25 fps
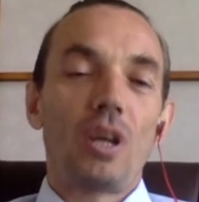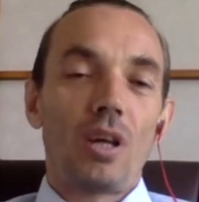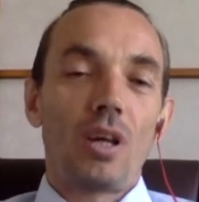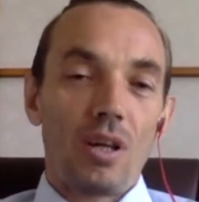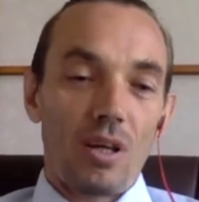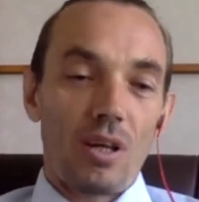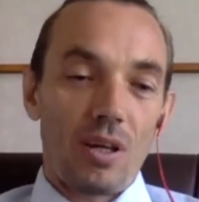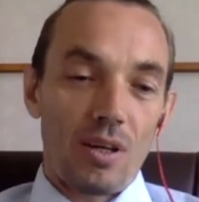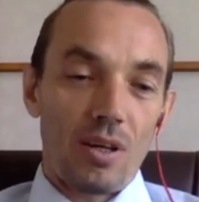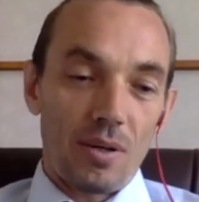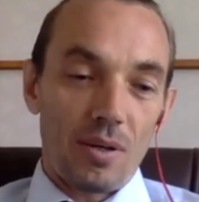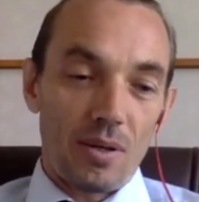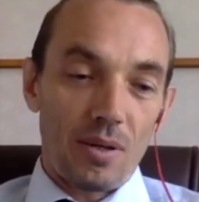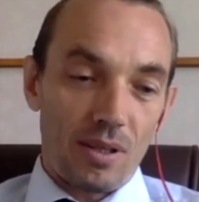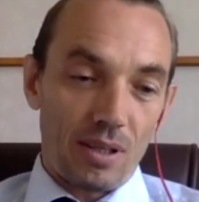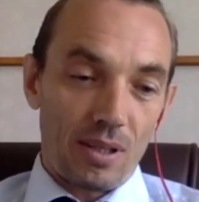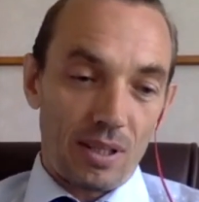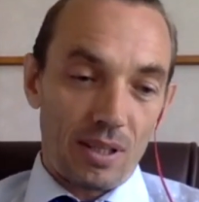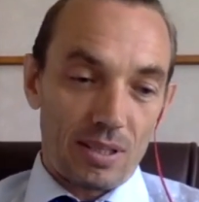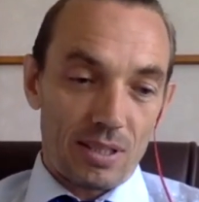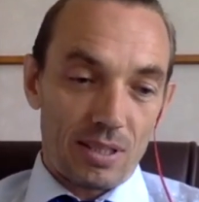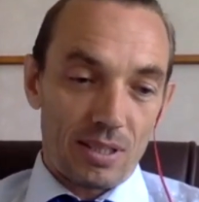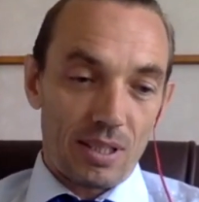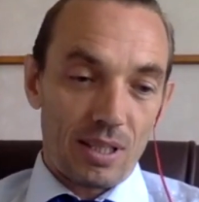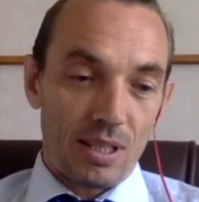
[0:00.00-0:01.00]

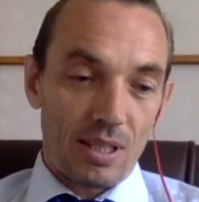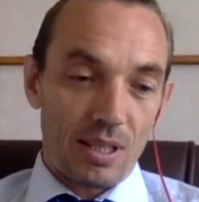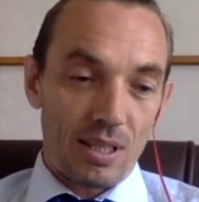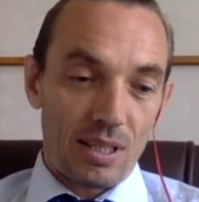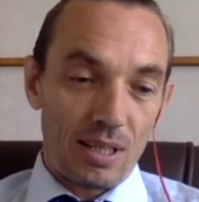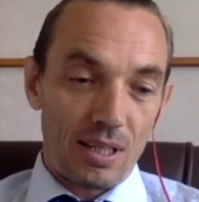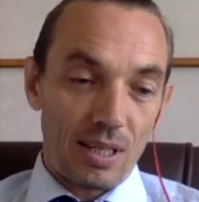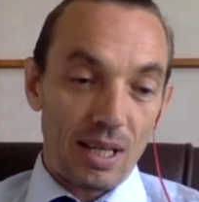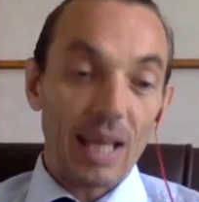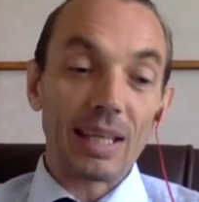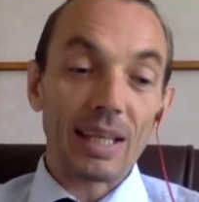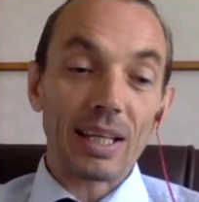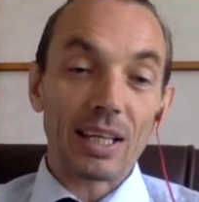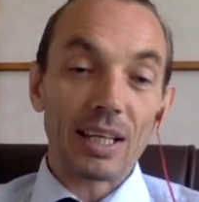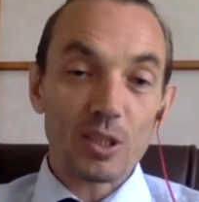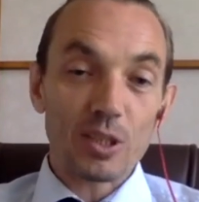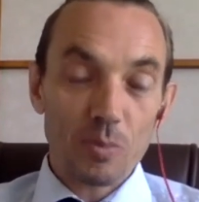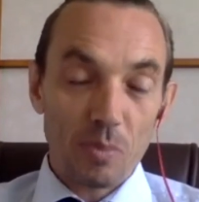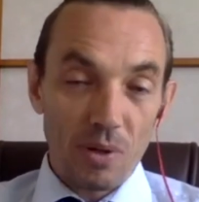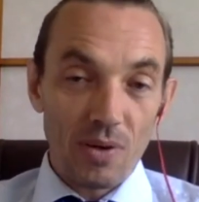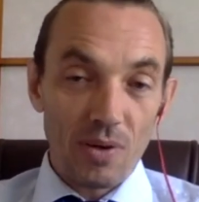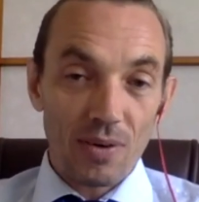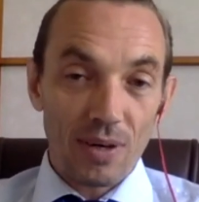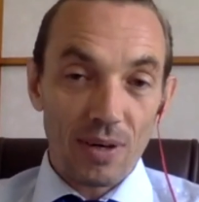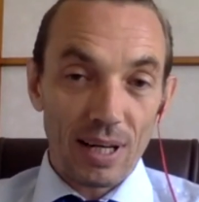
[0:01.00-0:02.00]
let's say, and
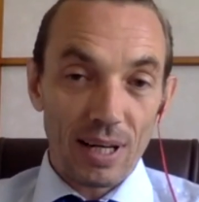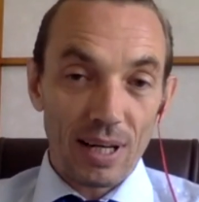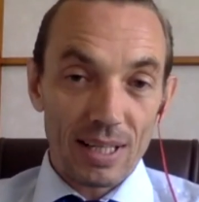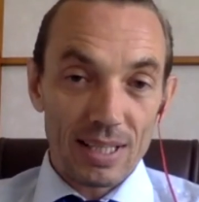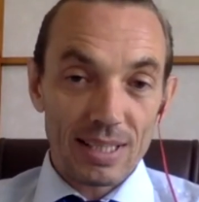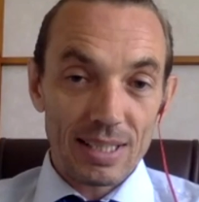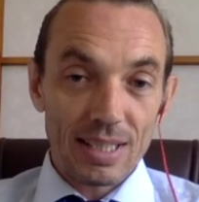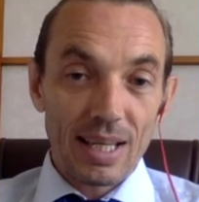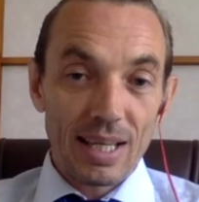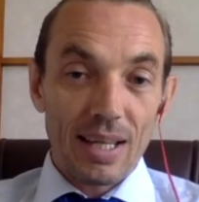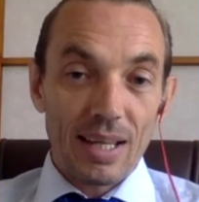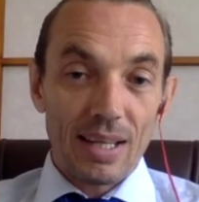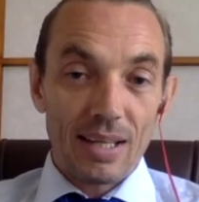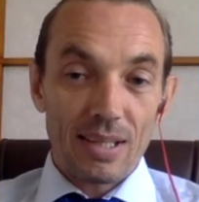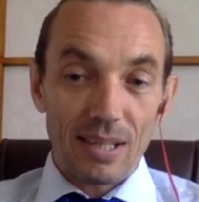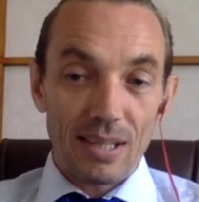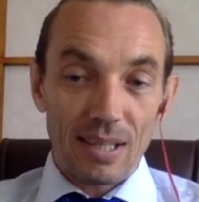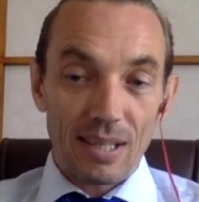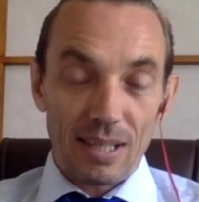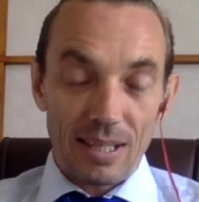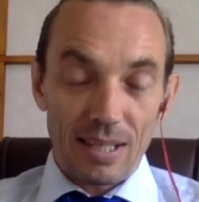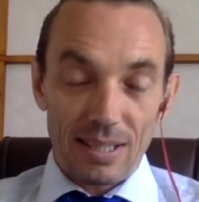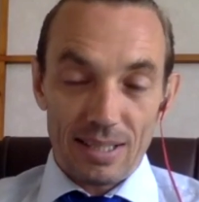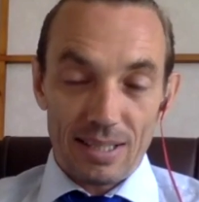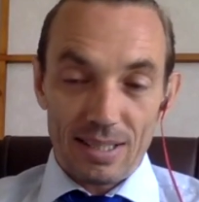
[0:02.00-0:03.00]
experience
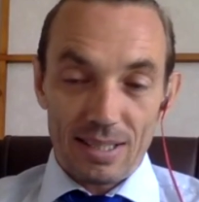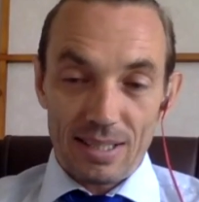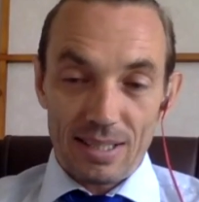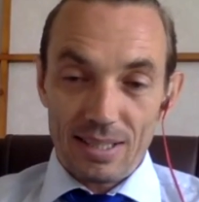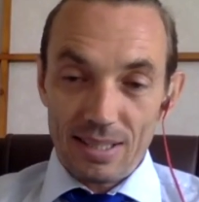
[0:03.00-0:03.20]
that